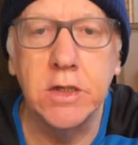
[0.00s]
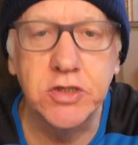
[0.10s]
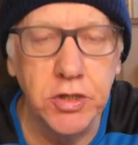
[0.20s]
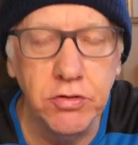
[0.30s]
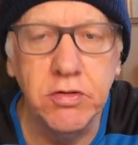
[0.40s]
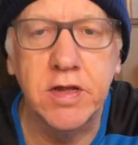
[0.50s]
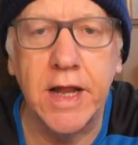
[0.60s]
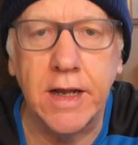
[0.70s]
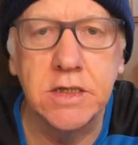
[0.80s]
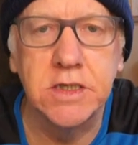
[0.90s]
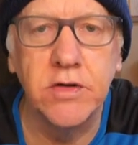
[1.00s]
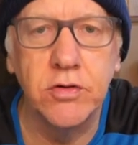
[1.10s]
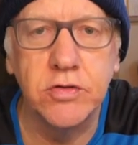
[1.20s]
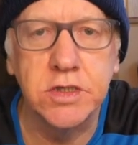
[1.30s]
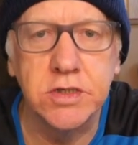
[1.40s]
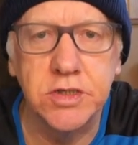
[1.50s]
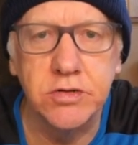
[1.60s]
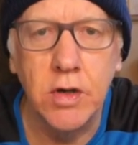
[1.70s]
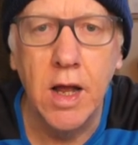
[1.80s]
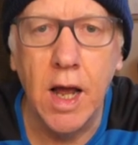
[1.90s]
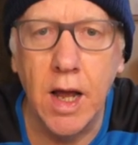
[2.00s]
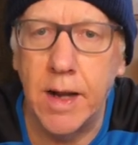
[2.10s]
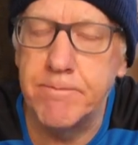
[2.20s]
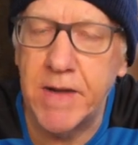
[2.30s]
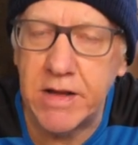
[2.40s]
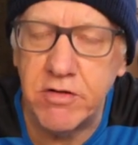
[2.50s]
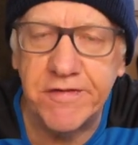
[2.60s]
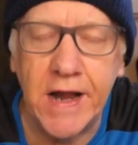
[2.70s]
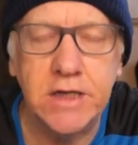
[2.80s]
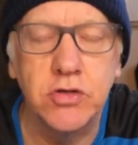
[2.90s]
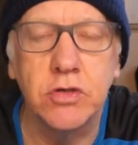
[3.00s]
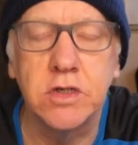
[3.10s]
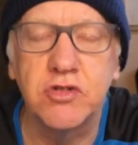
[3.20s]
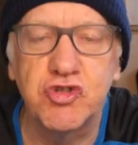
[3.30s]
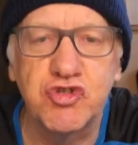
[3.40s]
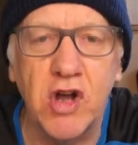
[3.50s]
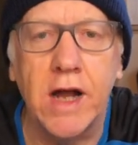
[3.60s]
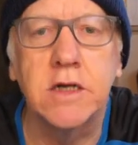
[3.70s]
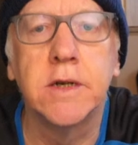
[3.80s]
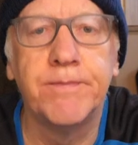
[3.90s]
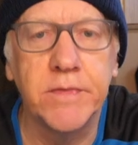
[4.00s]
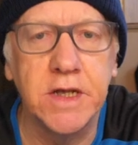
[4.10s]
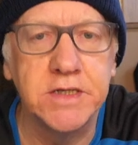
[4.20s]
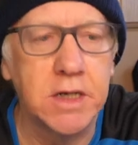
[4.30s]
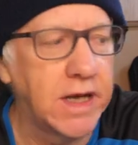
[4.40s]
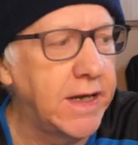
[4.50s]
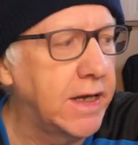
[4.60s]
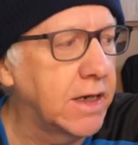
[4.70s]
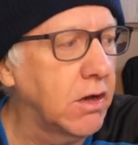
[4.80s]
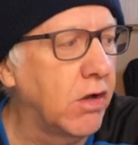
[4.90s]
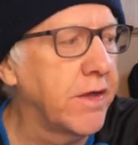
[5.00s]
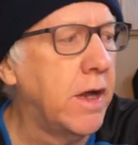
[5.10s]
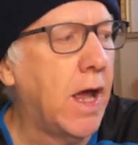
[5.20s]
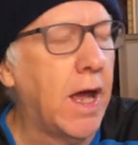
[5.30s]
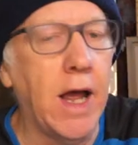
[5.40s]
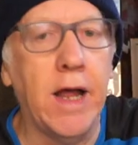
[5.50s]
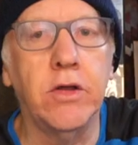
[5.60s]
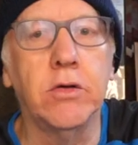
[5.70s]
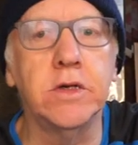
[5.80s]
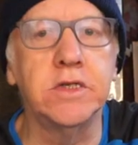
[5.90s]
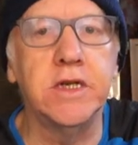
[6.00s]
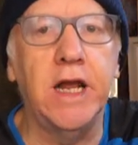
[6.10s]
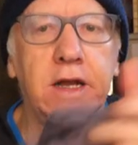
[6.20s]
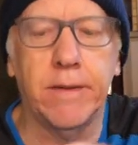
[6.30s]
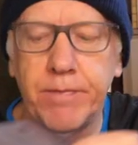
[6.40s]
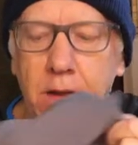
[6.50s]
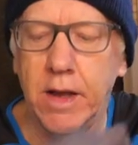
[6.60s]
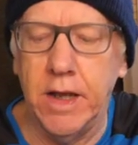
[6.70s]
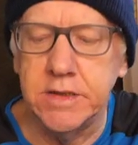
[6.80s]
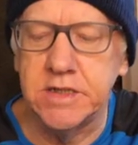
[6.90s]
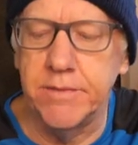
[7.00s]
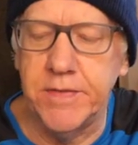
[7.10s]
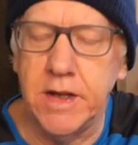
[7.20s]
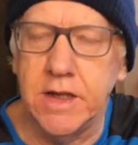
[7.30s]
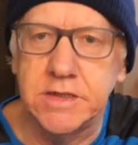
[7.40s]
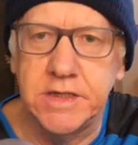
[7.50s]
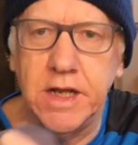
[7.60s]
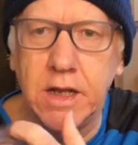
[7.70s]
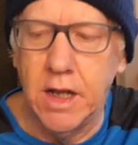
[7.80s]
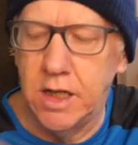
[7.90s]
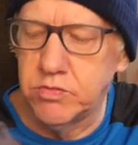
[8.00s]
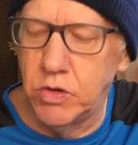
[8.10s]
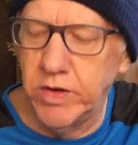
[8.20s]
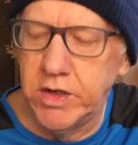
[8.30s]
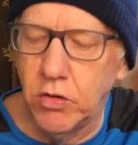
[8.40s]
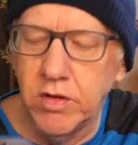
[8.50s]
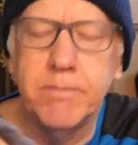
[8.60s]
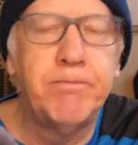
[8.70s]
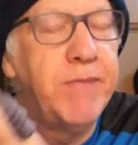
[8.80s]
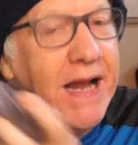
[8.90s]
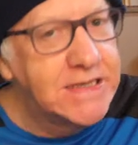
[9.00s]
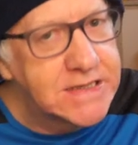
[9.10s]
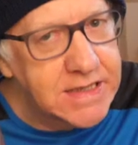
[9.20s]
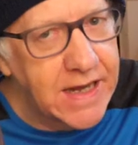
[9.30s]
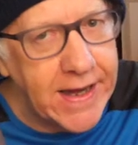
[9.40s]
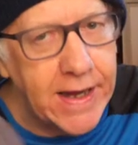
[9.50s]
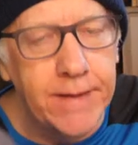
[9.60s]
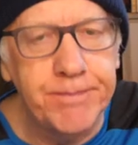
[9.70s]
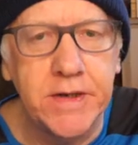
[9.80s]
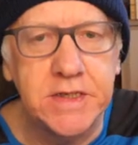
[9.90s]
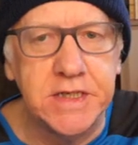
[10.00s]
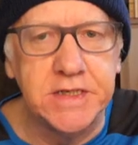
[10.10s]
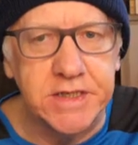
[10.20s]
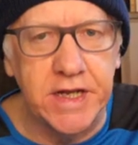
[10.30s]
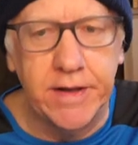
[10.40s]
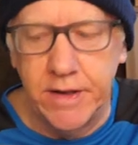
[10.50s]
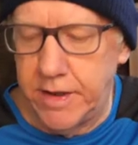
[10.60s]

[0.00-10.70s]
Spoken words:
two things in order to manufacture or construct this cleaning cloth. You're going to need something as what we call the base layer. This is the